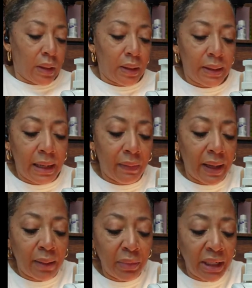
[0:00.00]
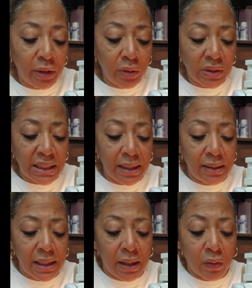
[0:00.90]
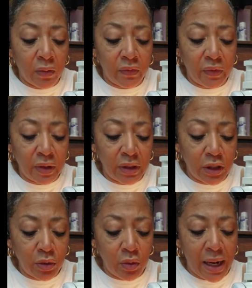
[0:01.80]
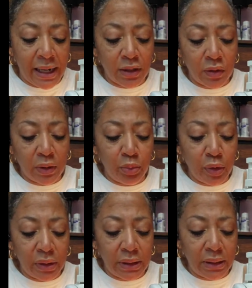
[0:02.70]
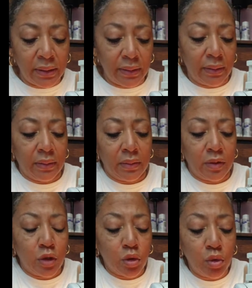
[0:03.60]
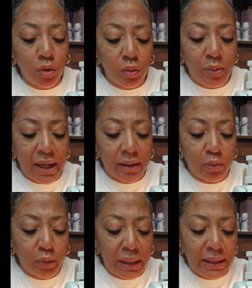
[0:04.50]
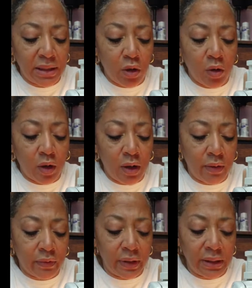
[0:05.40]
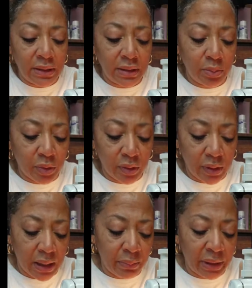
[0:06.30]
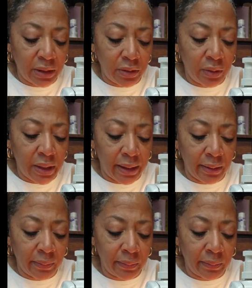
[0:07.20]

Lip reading: Now, I may use that narrow foot to actually put the tool back in place, covering the zipper. I may do that.